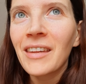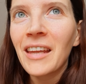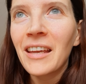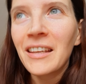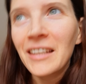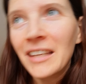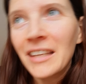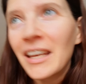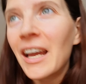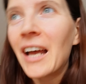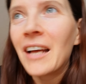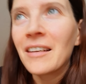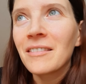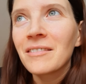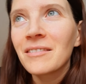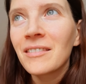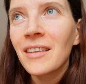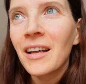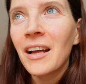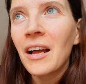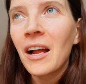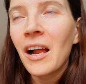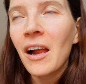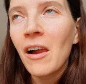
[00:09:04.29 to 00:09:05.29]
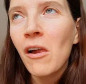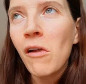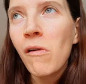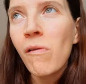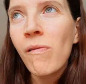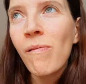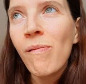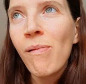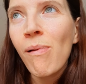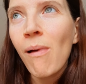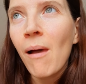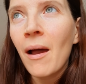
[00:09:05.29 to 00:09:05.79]
yeah,
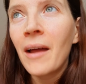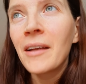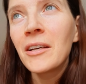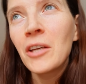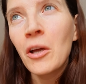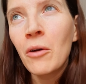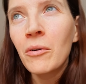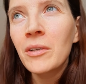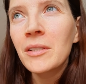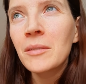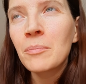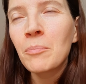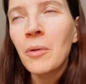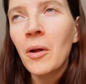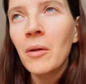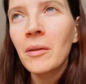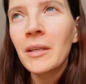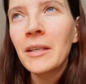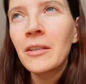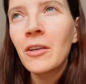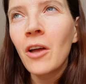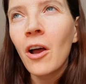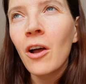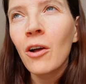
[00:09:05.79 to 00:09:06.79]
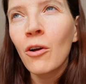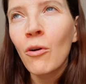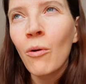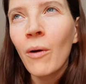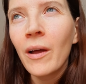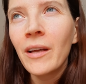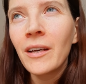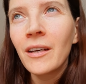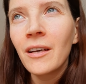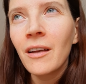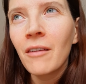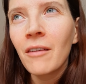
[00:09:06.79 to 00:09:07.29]
I know it's probably not
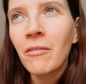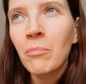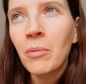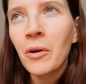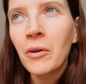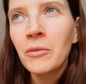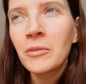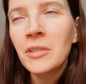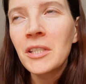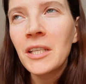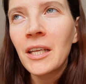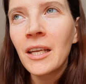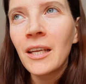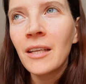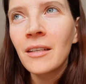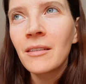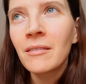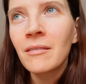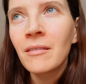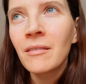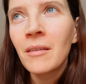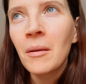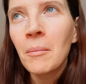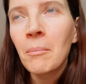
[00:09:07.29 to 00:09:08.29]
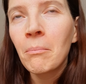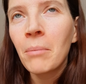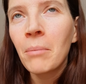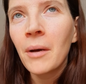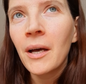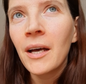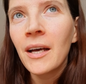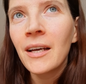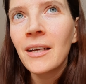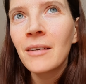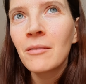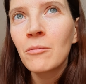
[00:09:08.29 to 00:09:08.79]
quite enough protein,
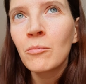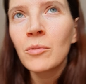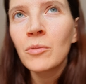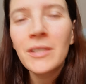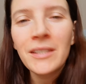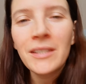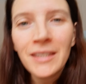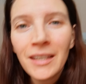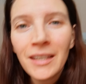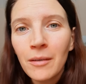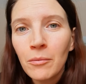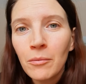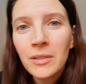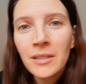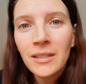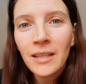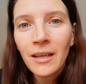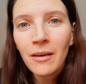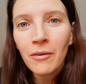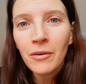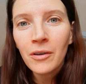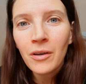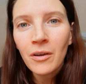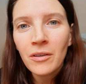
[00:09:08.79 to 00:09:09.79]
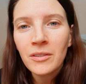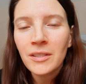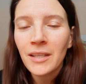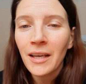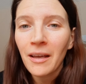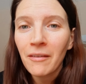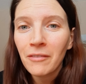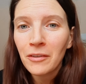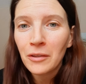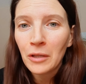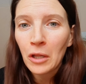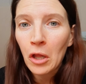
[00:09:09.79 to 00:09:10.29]
but we'll see. We'll see how it goes. I
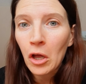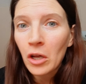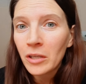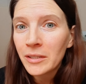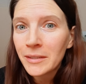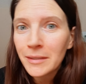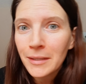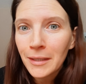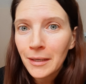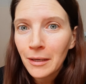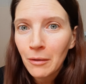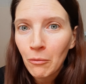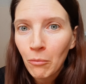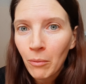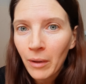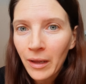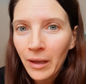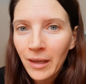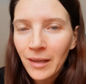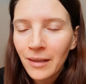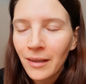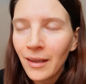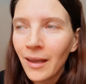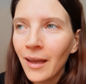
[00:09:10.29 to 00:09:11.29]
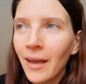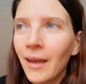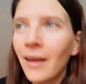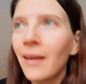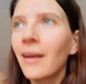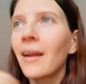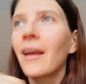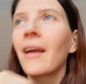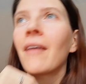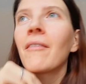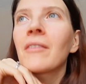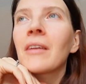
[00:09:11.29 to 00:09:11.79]
haven't lost any weight yet.
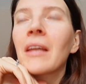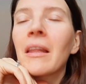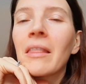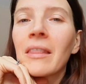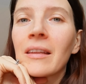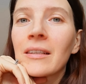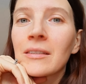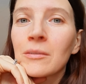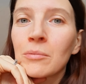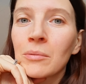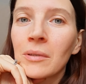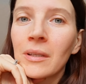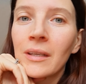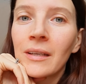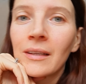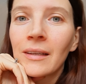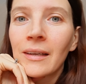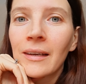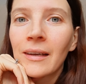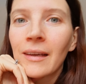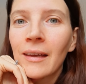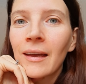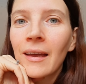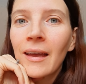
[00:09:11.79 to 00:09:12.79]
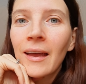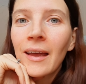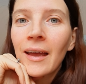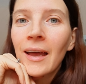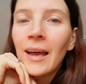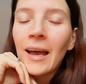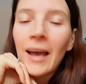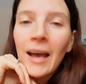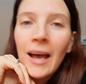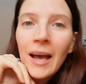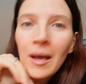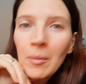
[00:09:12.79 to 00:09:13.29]
I have nothing's really like
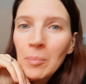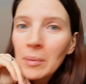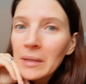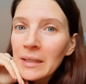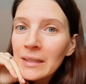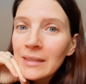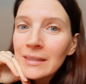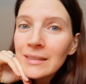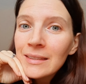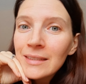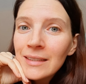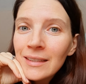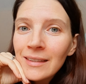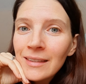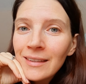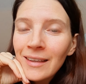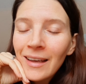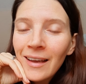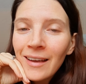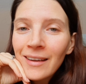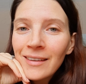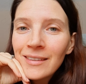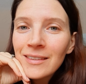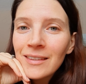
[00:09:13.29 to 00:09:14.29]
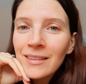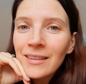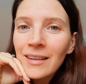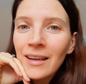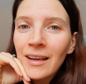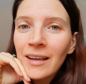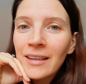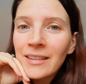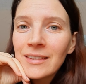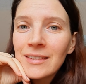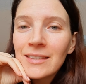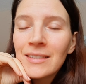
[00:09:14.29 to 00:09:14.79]
happened yet.
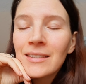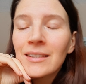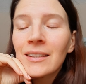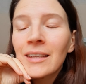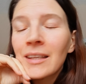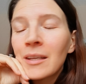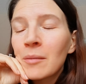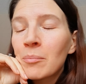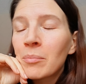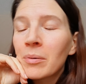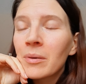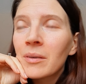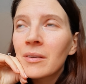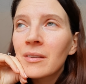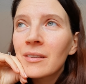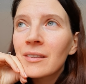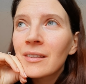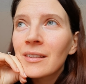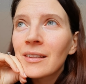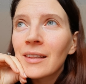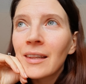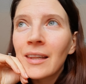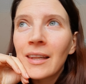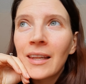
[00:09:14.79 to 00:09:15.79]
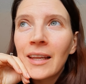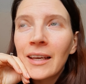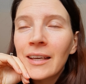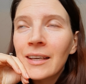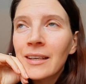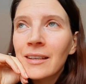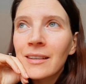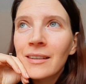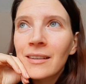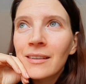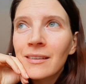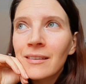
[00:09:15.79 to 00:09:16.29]
I sleep
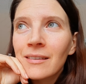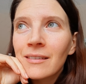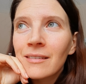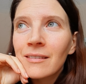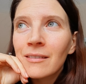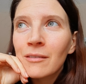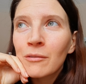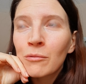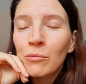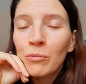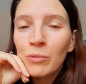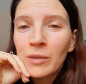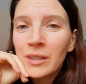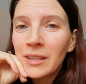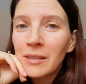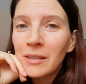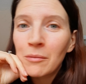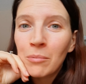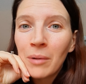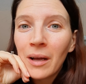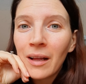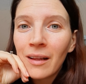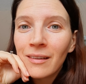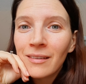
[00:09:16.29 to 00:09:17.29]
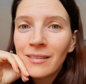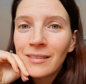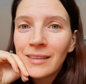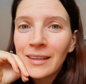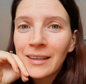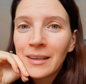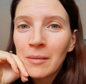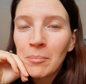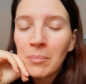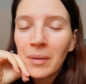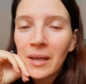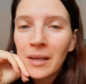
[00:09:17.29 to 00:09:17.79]
like really well,
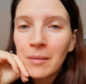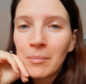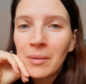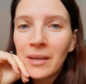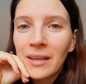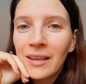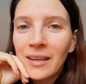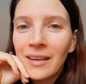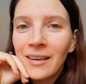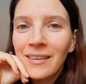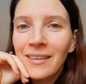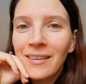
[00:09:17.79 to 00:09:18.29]
like a baby,